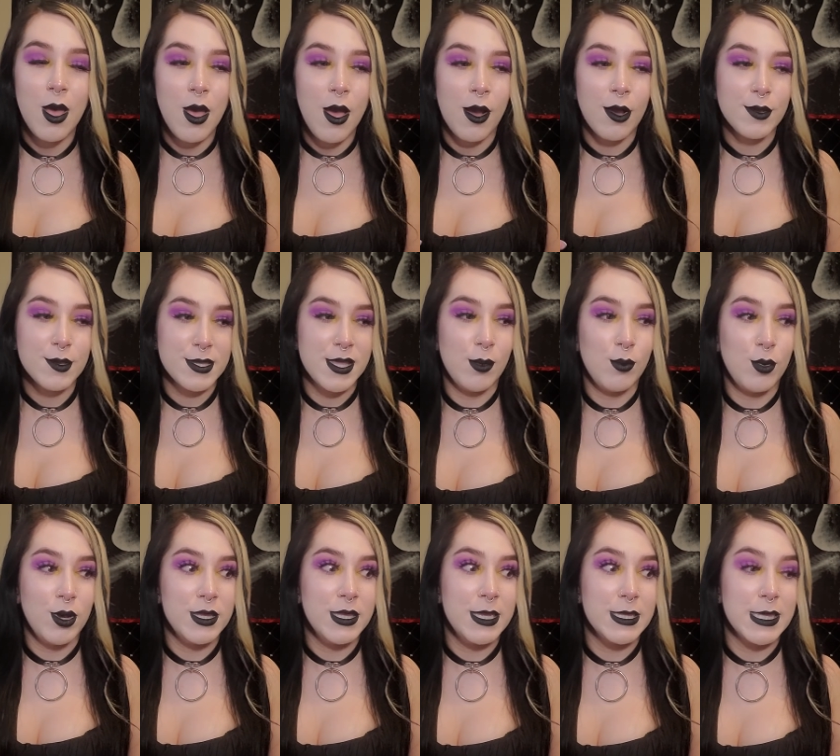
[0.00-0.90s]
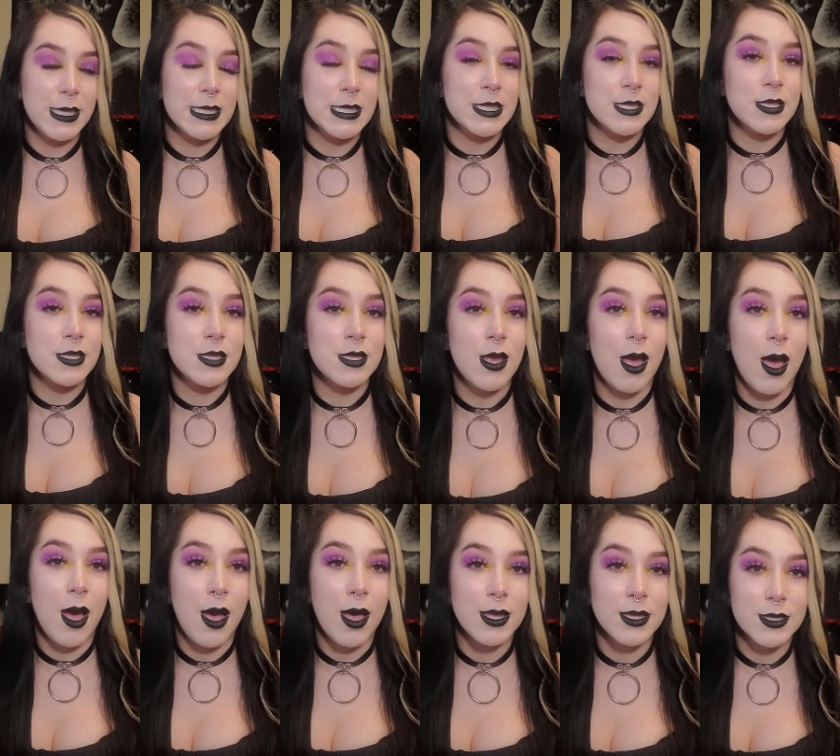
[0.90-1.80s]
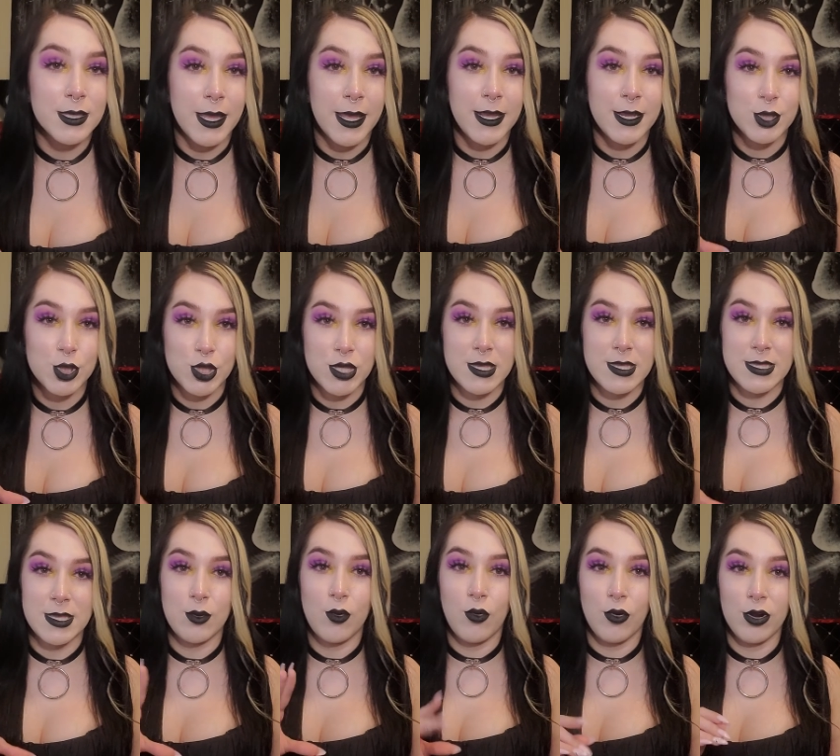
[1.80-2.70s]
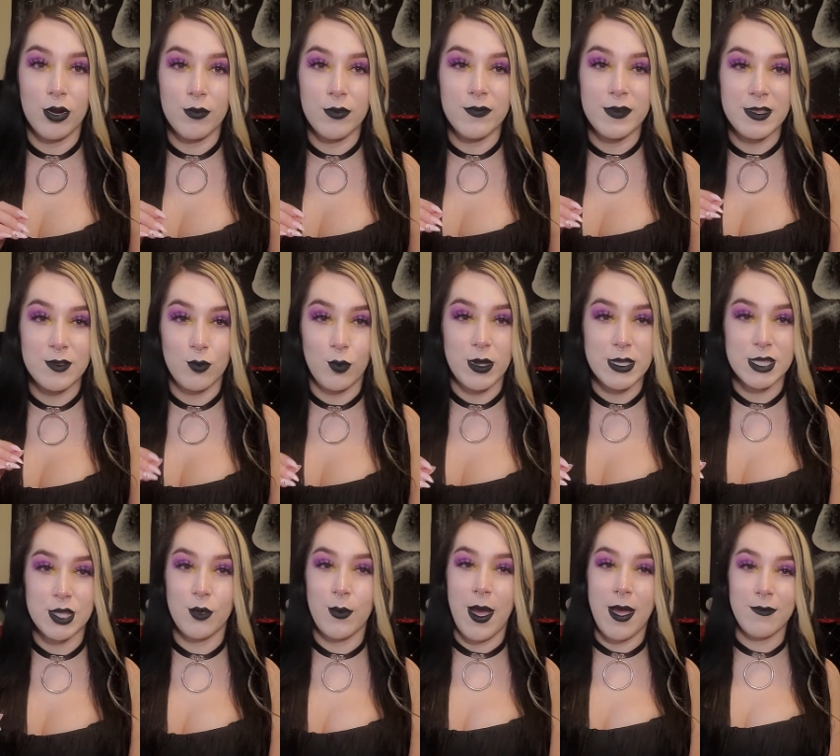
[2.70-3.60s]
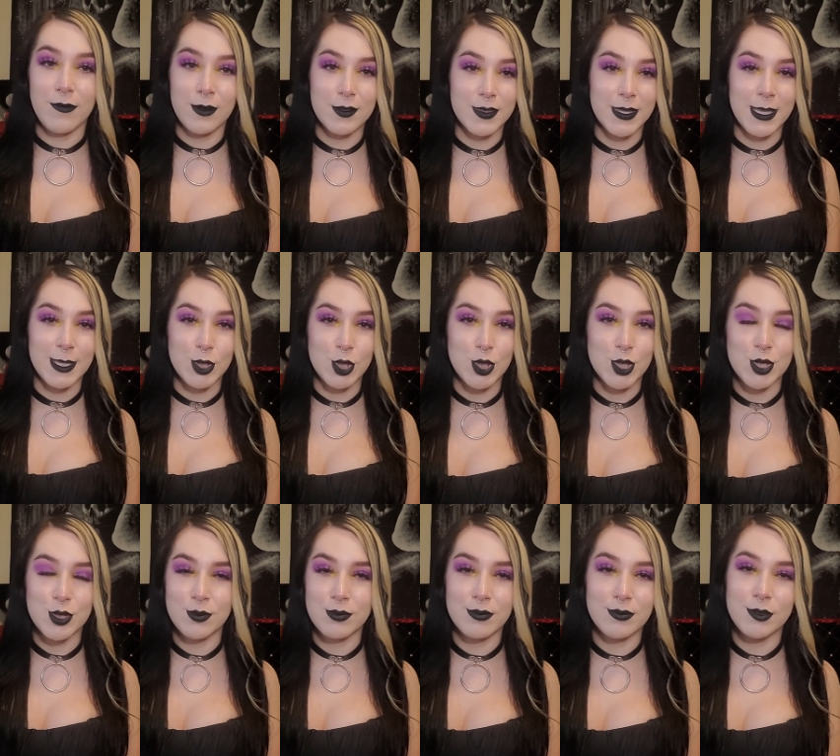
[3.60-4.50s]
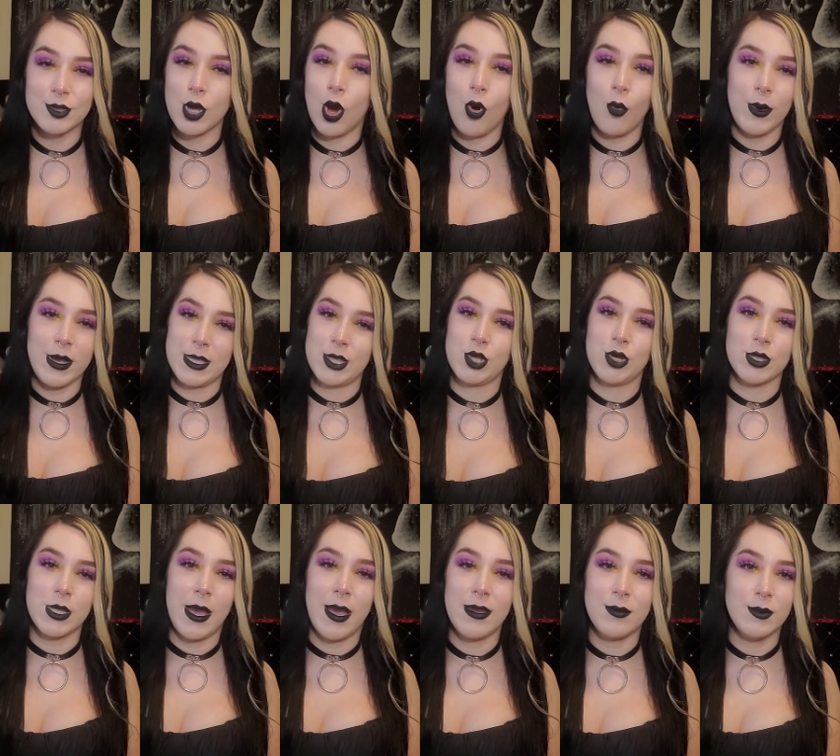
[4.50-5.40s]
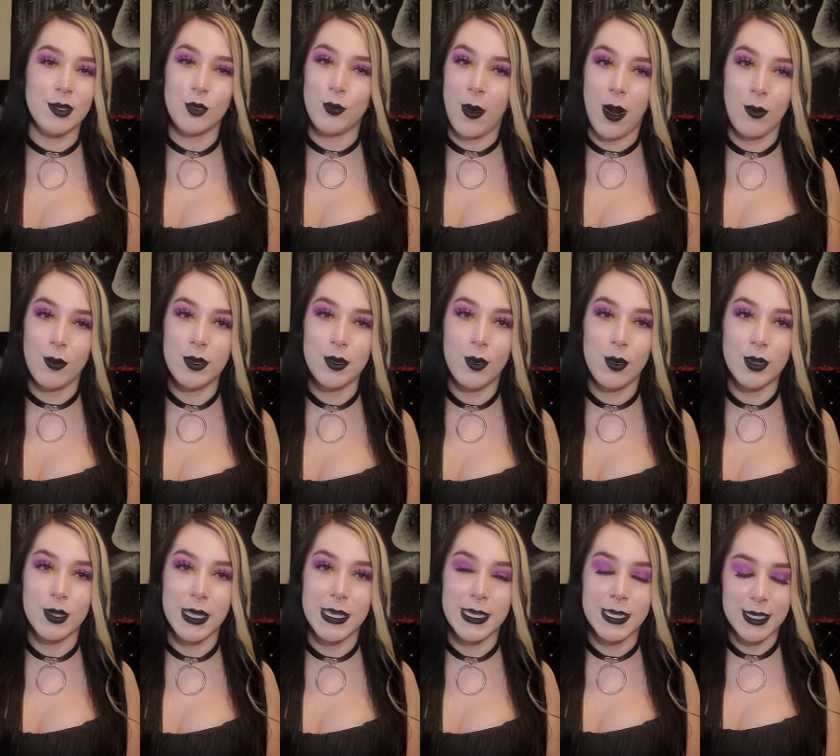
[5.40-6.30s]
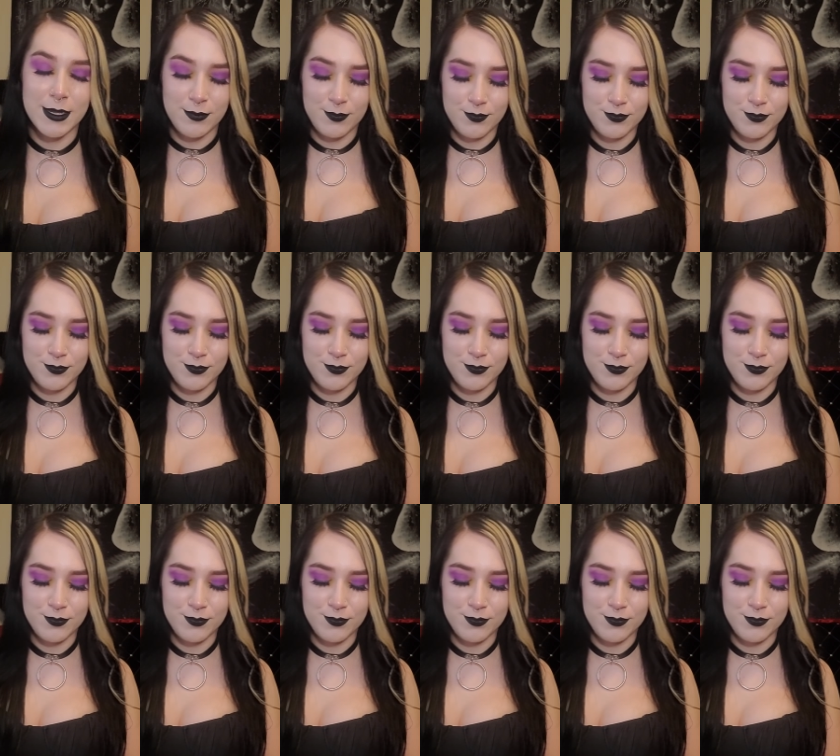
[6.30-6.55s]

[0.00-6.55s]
are someone that does not like cheesy horror movies whatsoever, then just don't waste your time. You probably won't like it.